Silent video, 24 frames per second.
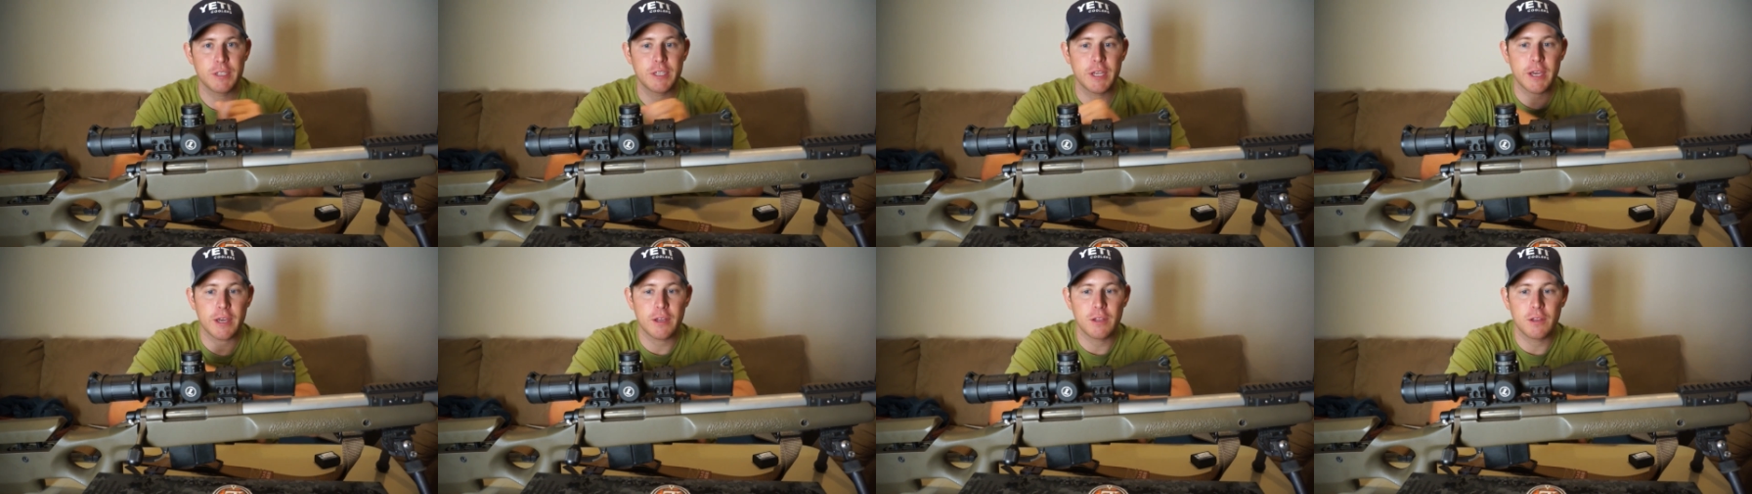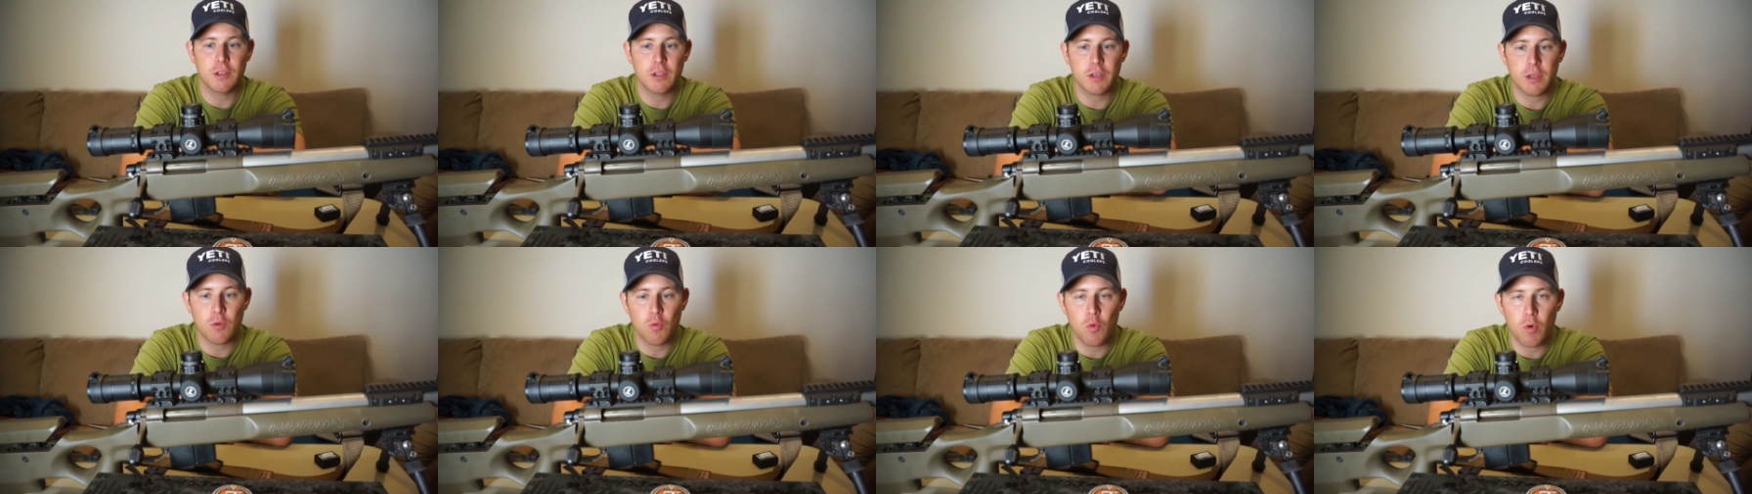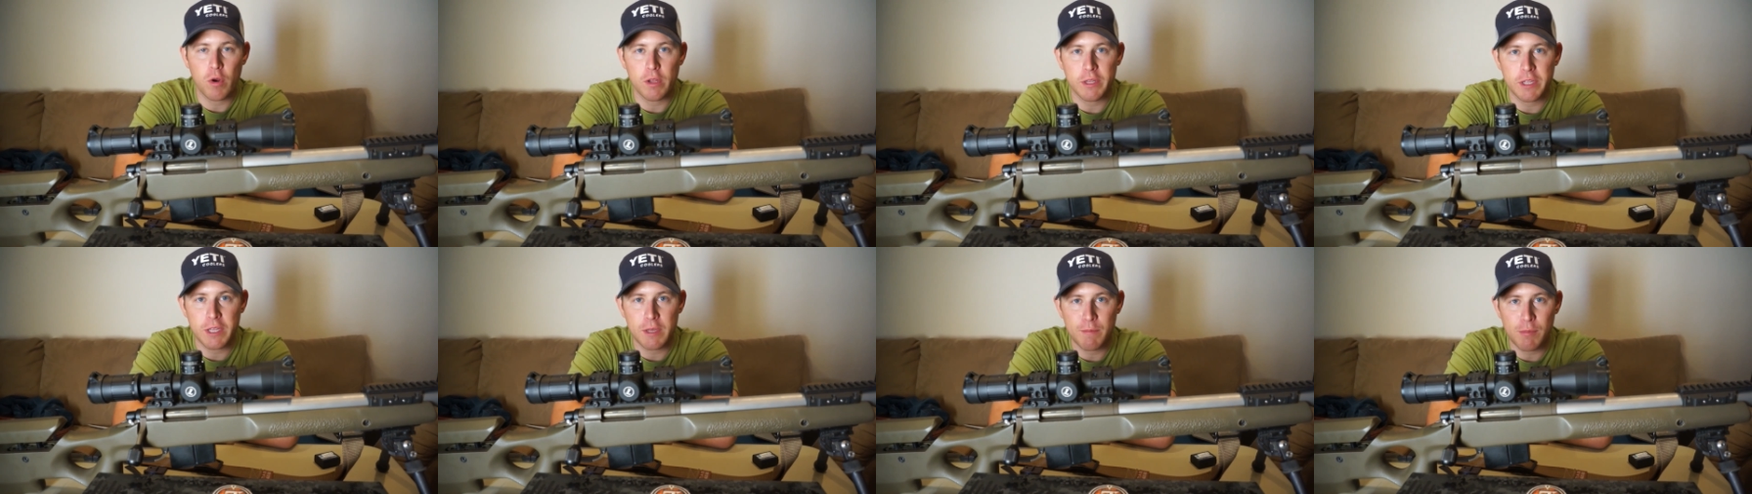take a look at one
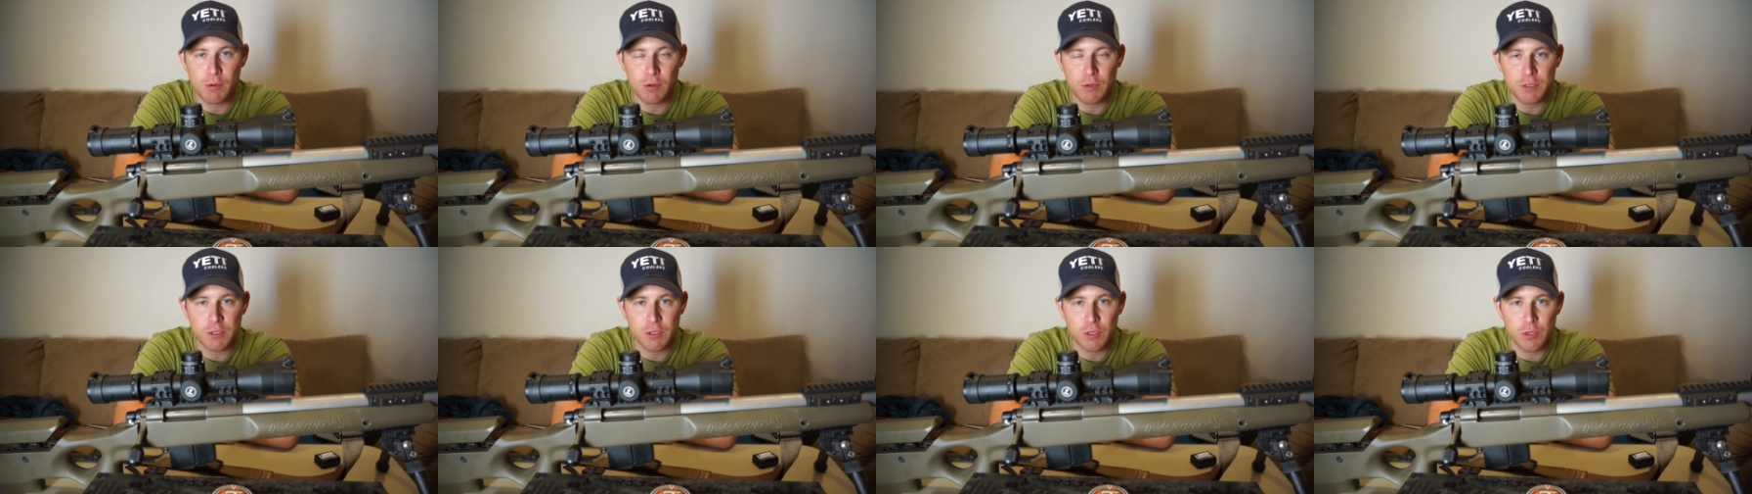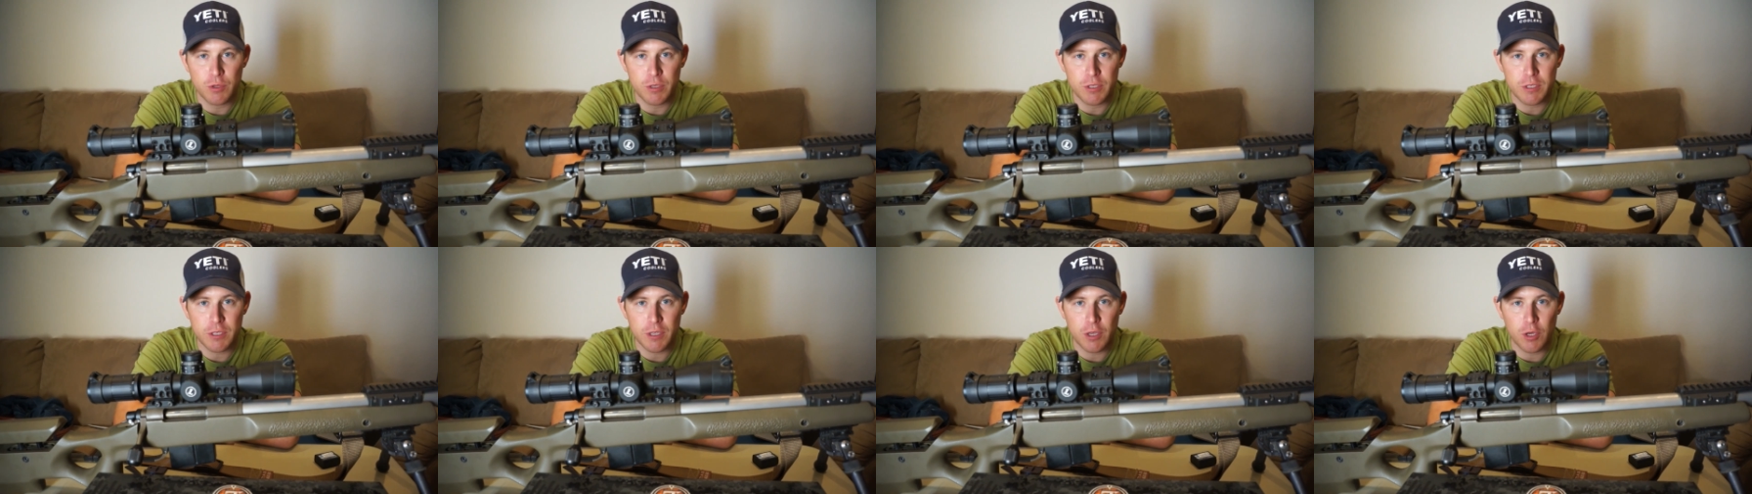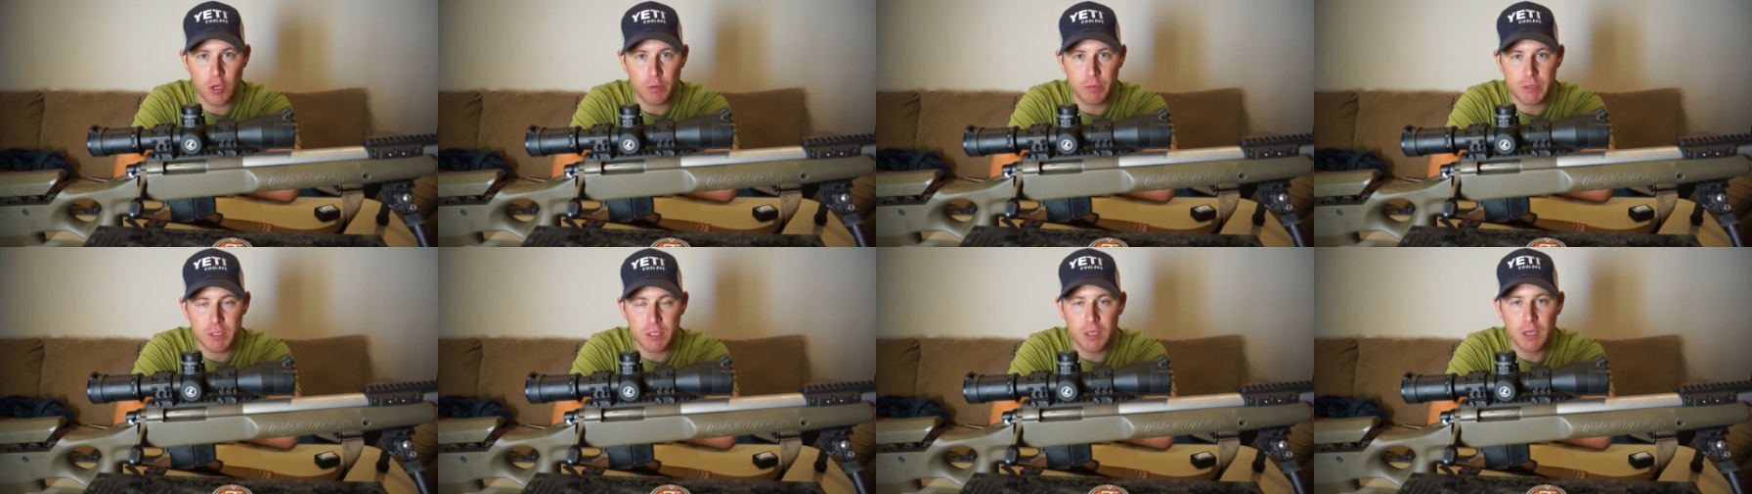of Leupold's newest
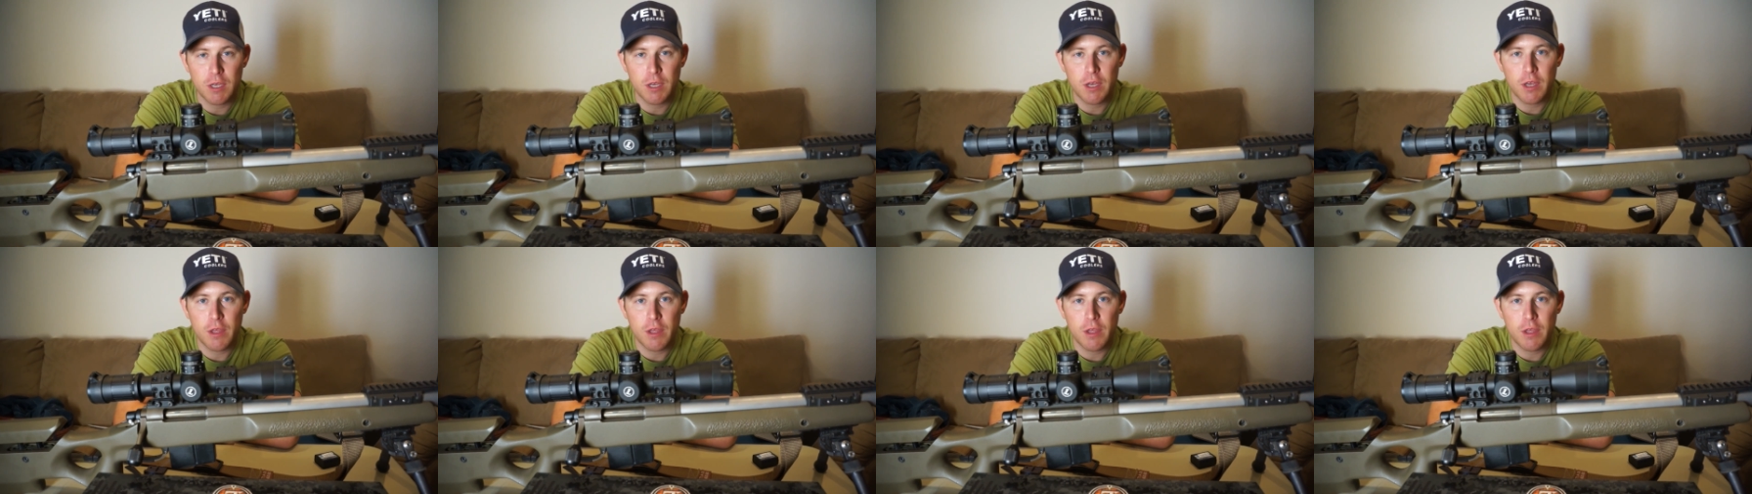scopes,